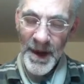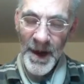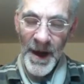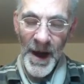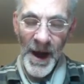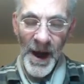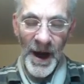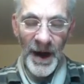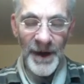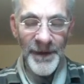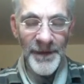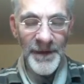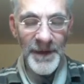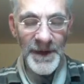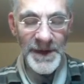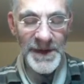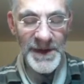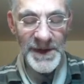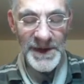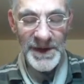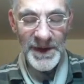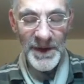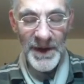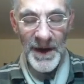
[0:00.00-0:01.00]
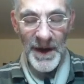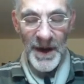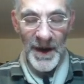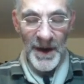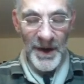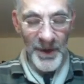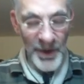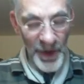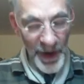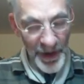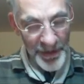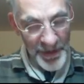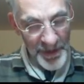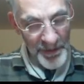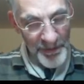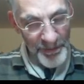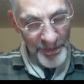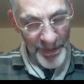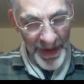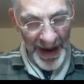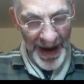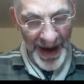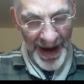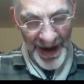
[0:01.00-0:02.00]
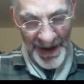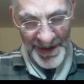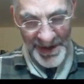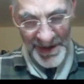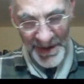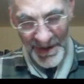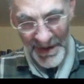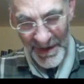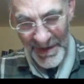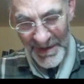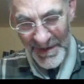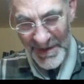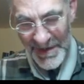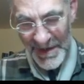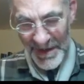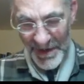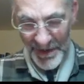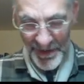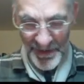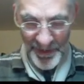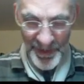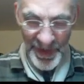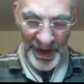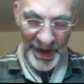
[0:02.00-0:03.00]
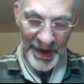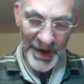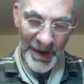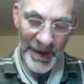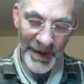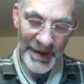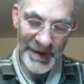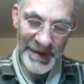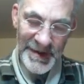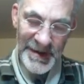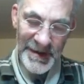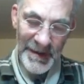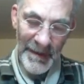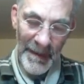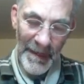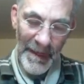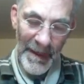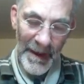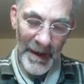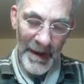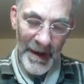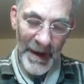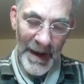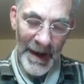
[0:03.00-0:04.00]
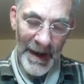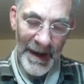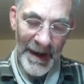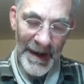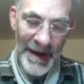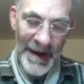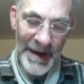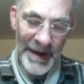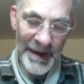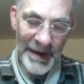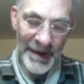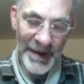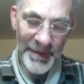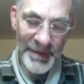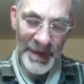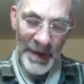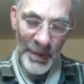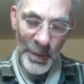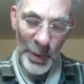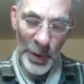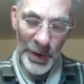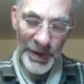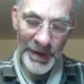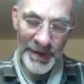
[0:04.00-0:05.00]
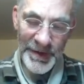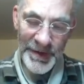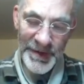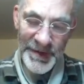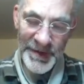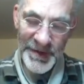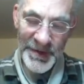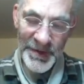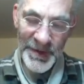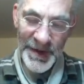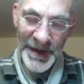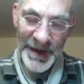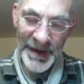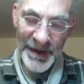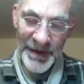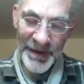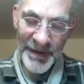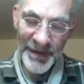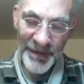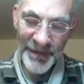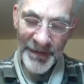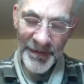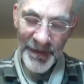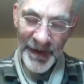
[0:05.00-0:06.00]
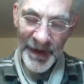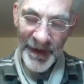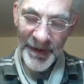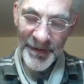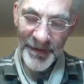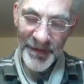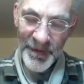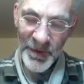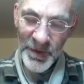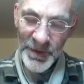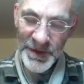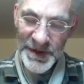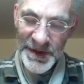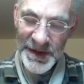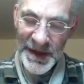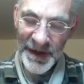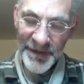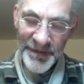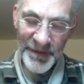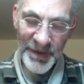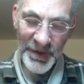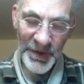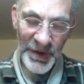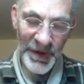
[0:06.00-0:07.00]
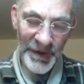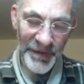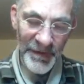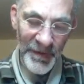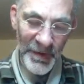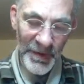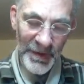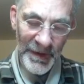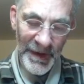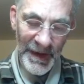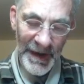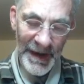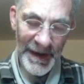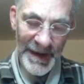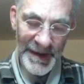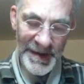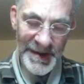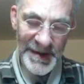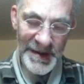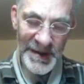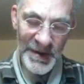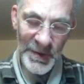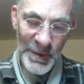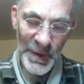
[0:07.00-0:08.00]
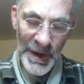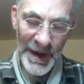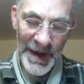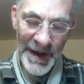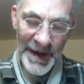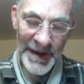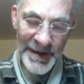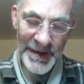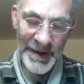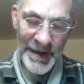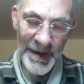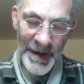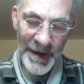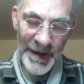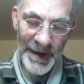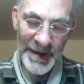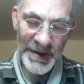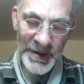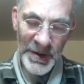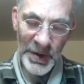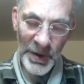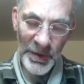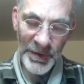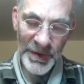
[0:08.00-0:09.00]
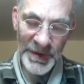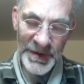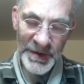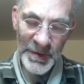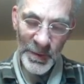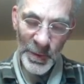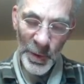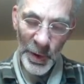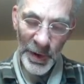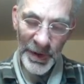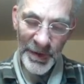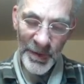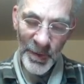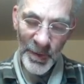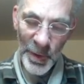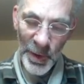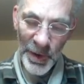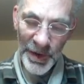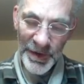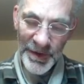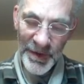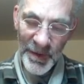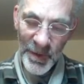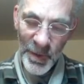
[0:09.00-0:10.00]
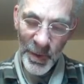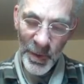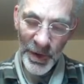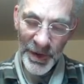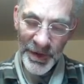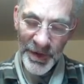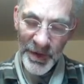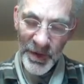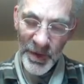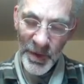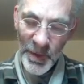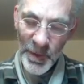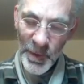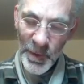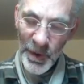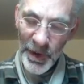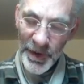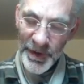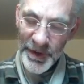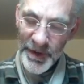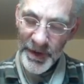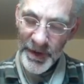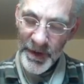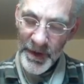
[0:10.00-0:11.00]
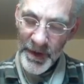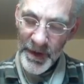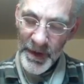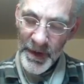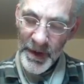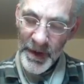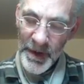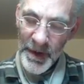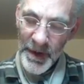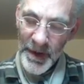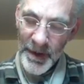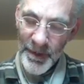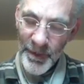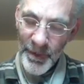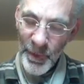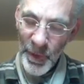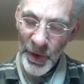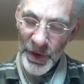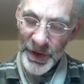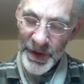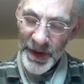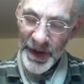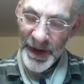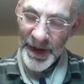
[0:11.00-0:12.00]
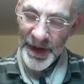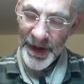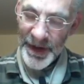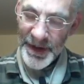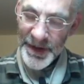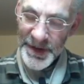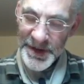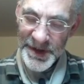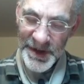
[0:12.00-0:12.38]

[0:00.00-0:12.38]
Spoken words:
However, this is a rather bad theorem because a can be 1, 3, 5 or 7. And if you look at a squared, it's congruent to 1, 1, 1 or 1 mod 8.